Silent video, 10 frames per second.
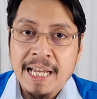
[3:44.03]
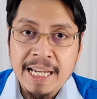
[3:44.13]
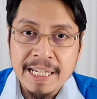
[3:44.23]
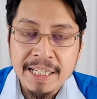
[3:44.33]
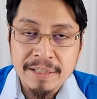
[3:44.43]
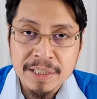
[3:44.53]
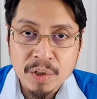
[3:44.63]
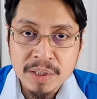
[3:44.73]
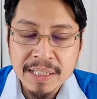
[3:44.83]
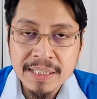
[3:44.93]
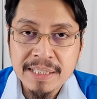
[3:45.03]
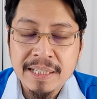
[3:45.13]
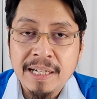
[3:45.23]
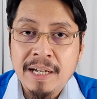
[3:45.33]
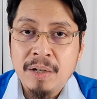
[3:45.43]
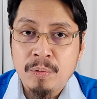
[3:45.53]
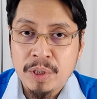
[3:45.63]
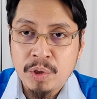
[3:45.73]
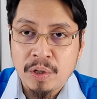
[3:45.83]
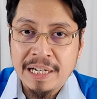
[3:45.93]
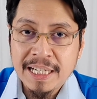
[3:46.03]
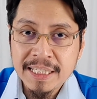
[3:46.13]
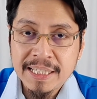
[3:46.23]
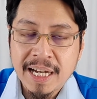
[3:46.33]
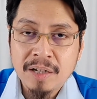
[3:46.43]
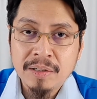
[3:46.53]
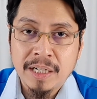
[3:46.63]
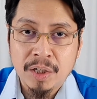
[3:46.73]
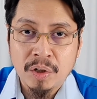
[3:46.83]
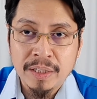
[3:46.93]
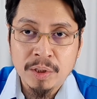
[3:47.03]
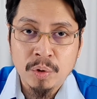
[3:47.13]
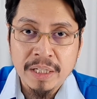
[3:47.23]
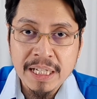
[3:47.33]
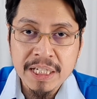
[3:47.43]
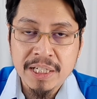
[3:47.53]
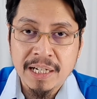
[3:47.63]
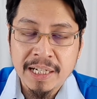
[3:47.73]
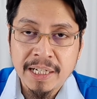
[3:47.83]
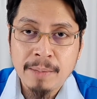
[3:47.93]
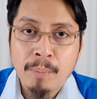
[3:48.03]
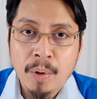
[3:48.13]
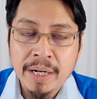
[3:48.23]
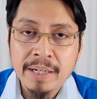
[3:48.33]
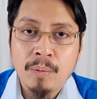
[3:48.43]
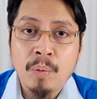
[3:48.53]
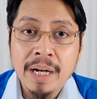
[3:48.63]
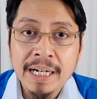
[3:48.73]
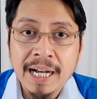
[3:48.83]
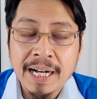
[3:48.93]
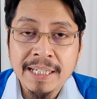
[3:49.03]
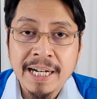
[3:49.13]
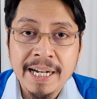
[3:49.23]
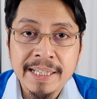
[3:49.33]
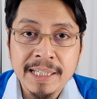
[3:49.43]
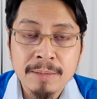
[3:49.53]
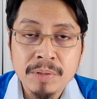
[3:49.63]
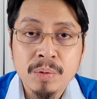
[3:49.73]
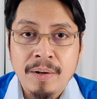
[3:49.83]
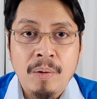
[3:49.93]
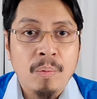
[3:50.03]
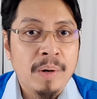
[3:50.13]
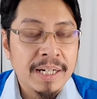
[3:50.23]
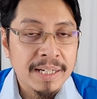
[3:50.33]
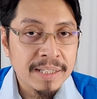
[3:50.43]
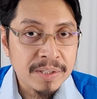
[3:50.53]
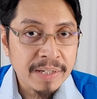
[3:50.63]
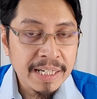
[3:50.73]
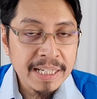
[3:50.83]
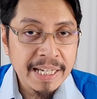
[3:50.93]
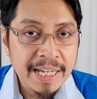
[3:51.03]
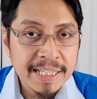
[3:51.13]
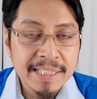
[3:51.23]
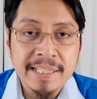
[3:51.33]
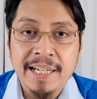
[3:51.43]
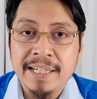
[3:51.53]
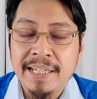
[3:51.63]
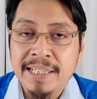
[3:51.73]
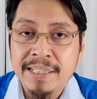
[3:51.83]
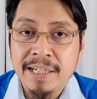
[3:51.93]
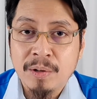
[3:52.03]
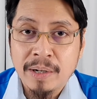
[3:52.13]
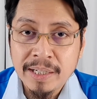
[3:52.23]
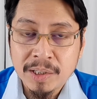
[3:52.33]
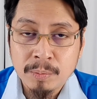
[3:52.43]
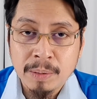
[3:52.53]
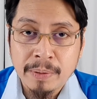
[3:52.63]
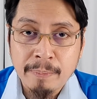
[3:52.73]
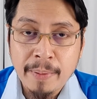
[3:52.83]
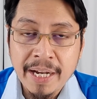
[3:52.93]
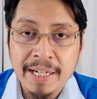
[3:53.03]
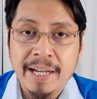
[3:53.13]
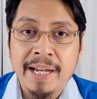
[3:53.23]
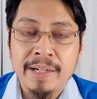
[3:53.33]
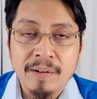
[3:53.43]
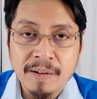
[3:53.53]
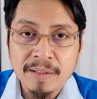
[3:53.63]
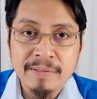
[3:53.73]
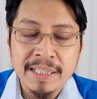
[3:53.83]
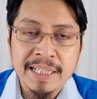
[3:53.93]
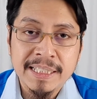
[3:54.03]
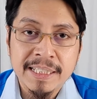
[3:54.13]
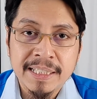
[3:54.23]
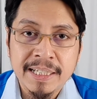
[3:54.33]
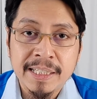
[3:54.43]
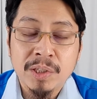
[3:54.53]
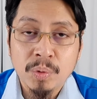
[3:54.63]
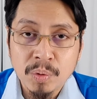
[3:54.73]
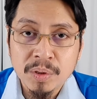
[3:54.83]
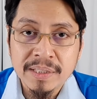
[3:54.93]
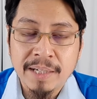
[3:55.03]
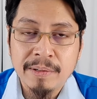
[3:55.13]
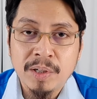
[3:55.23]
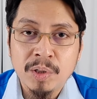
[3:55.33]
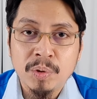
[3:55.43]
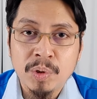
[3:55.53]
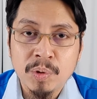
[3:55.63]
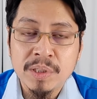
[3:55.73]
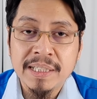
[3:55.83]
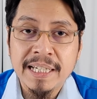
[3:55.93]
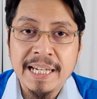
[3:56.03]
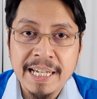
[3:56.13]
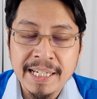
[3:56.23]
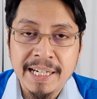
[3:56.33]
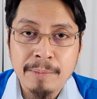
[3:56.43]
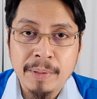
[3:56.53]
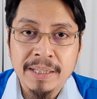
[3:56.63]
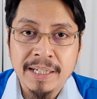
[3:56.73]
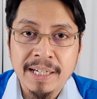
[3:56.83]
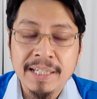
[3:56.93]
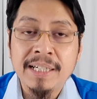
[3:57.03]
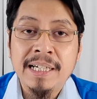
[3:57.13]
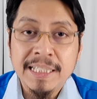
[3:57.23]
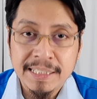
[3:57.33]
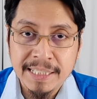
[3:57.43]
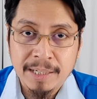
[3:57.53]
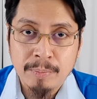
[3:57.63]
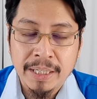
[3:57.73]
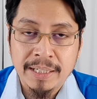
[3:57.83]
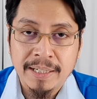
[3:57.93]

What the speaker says: In the resources, we should list down according to each learning point what are the items, what are the training aids that is required to be prepared, and all of the necessary tools that we're going to use in that particular segment.